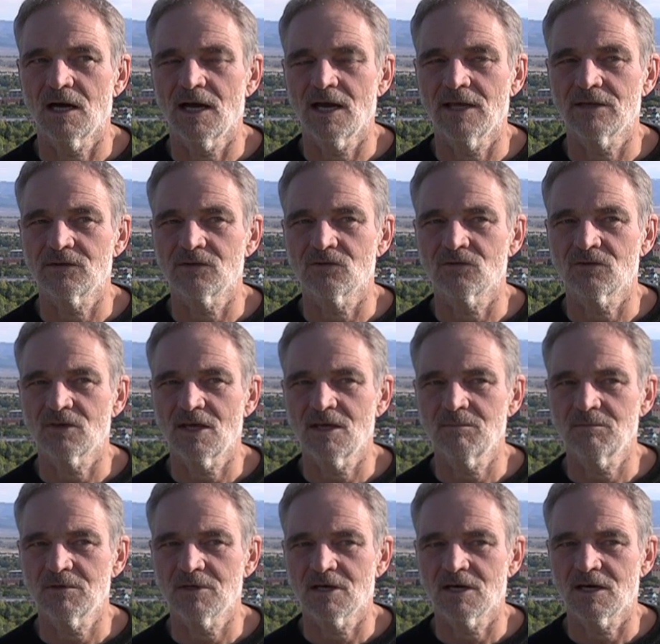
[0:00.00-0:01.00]
at the
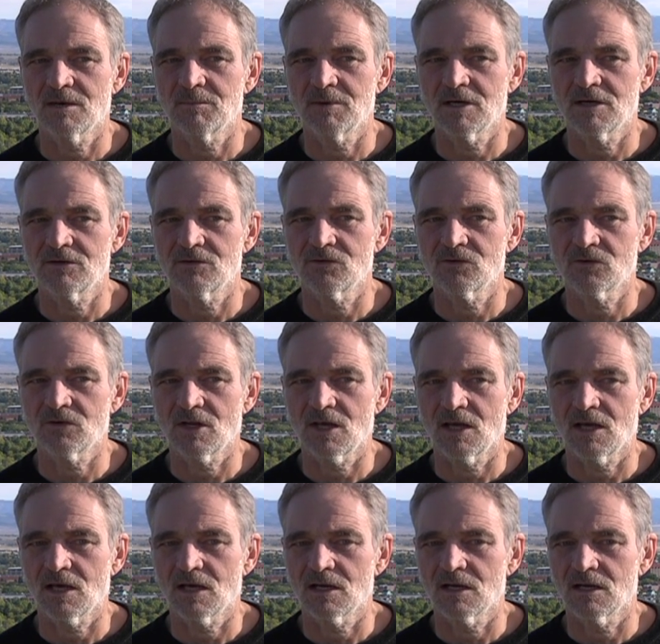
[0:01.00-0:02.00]
same time
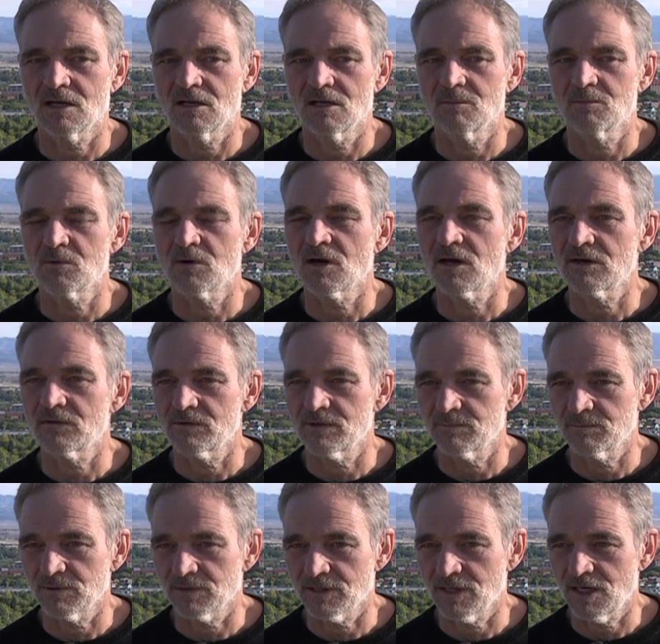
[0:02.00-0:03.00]
understand the broader
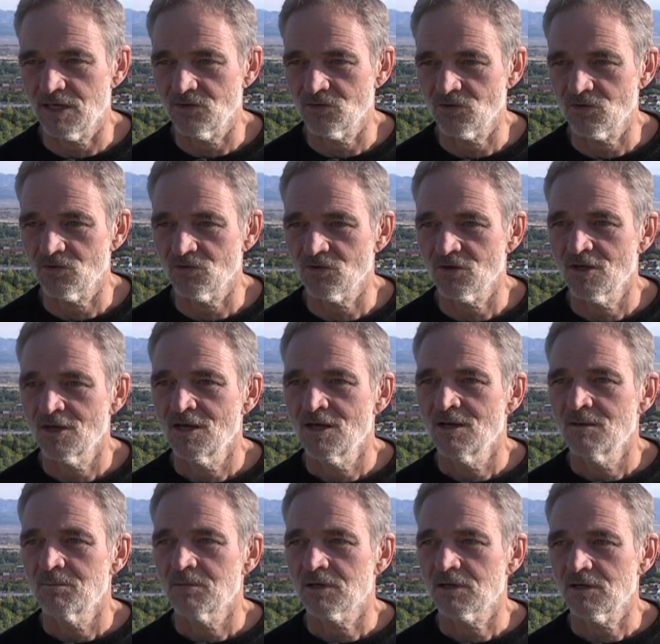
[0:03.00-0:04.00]
implications,
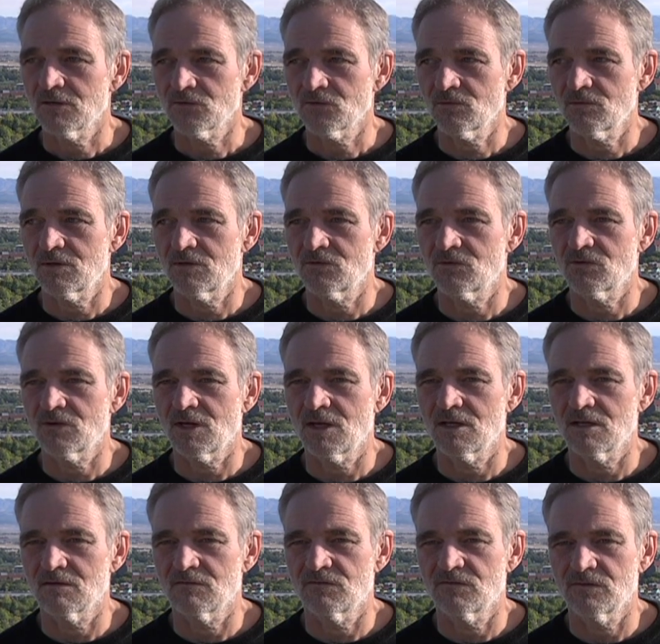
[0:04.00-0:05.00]
but also
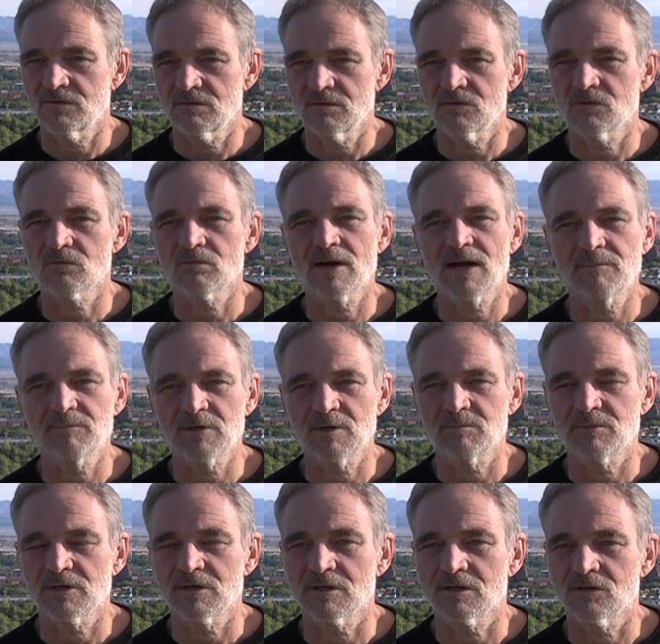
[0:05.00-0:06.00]
understand that food is wrapped
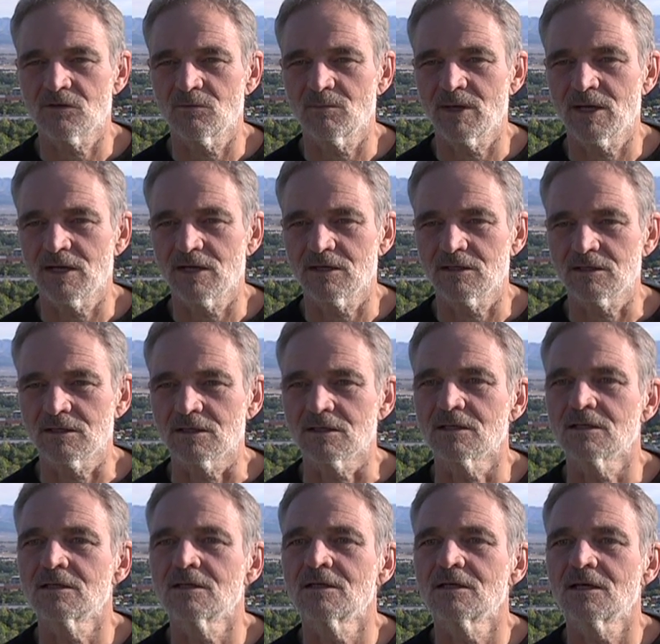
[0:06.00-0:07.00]
up in our humanity
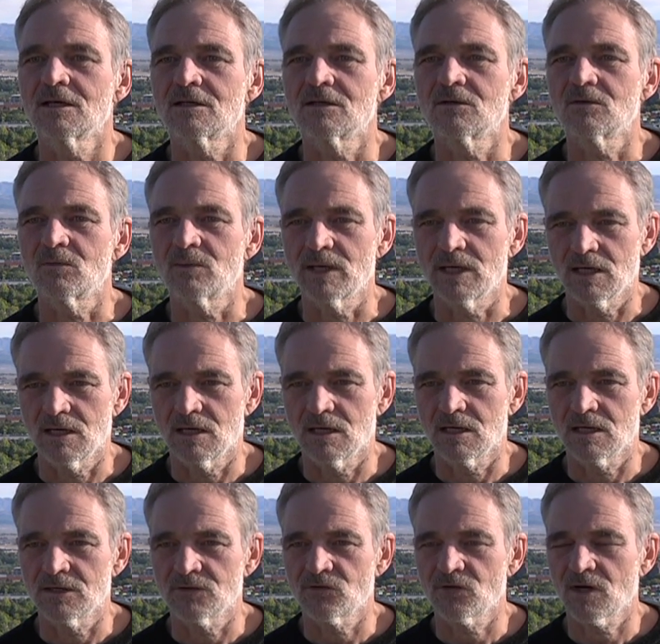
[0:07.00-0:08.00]
and who we
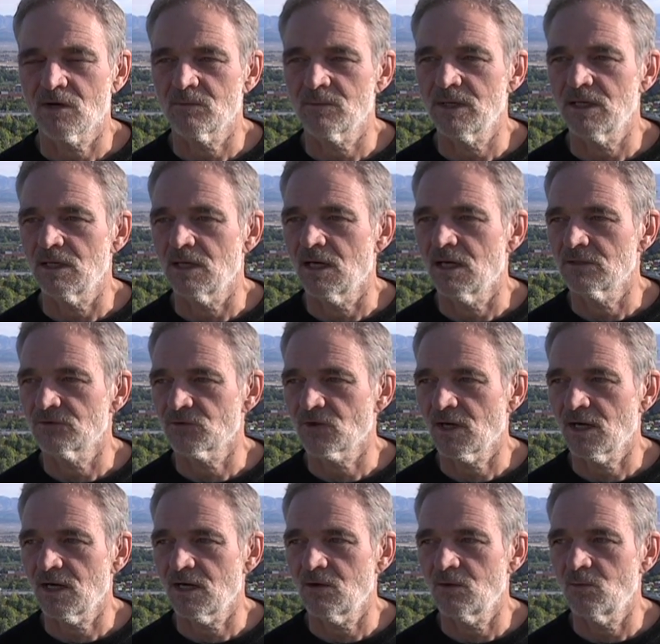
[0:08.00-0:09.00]
are. It's how we, it's
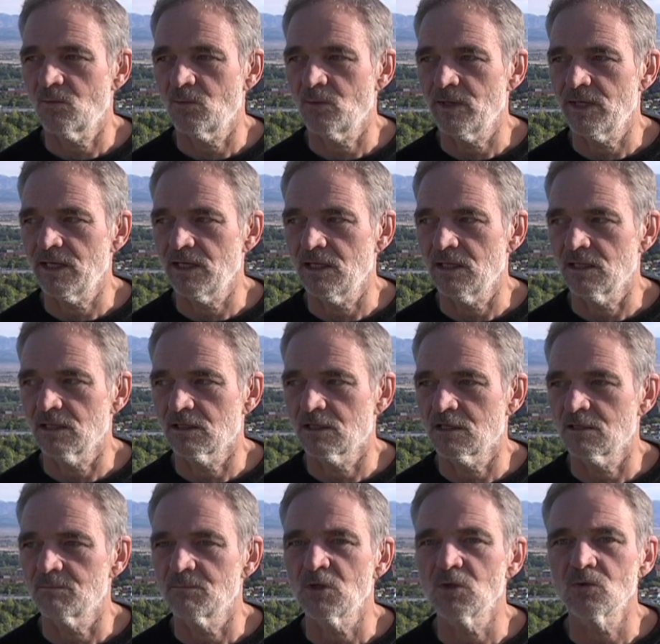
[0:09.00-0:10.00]
how we
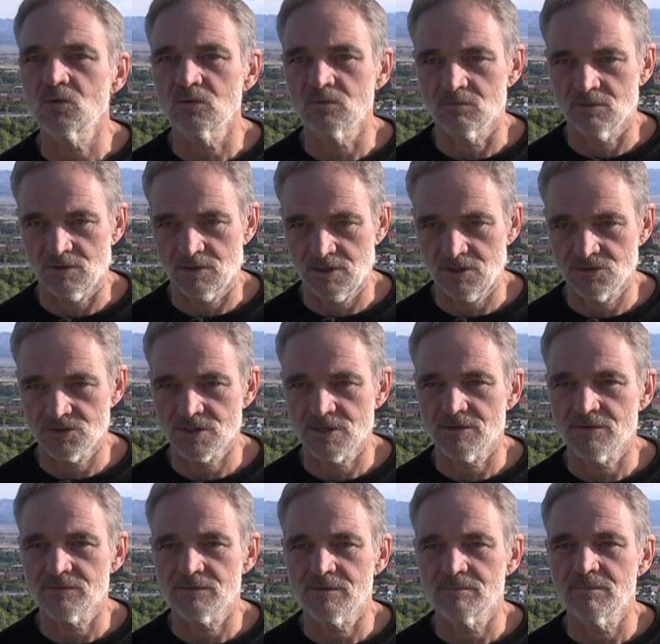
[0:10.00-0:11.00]
commune with each
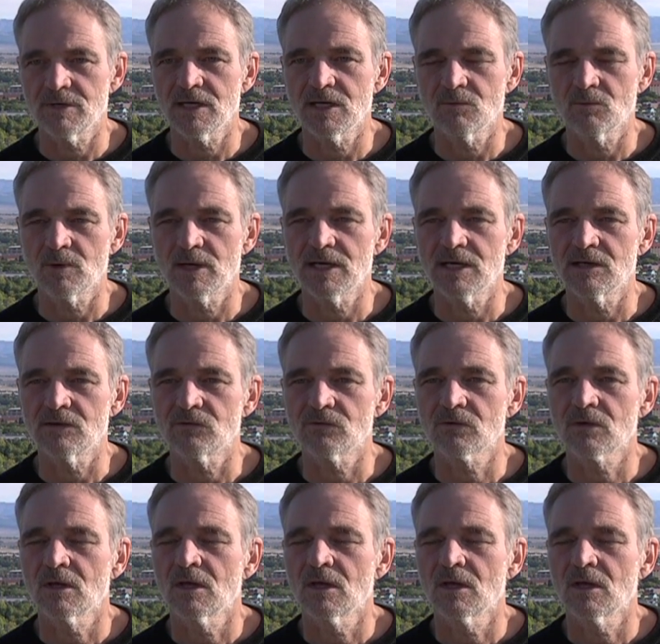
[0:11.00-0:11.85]
other in many ways.